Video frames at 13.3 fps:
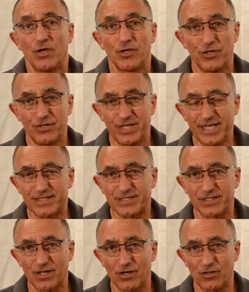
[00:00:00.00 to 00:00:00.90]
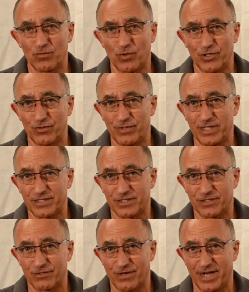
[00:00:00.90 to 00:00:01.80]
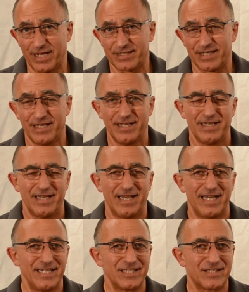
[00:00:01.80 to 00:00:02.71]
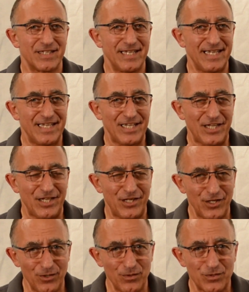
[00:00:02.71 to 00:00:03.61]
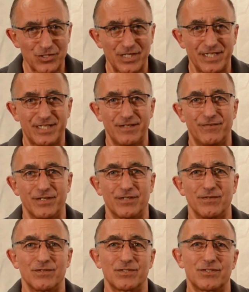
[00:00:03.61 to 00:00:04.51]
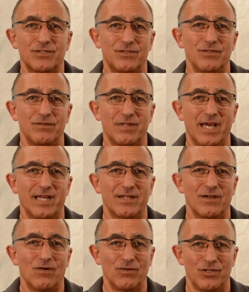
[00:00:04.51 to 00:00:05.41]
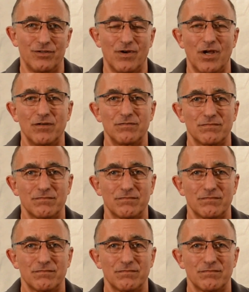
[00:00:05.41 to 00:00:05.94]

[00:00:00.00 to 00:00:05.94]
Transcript: You need to know what you need to correct, and it's hugely difficult to do that on your own.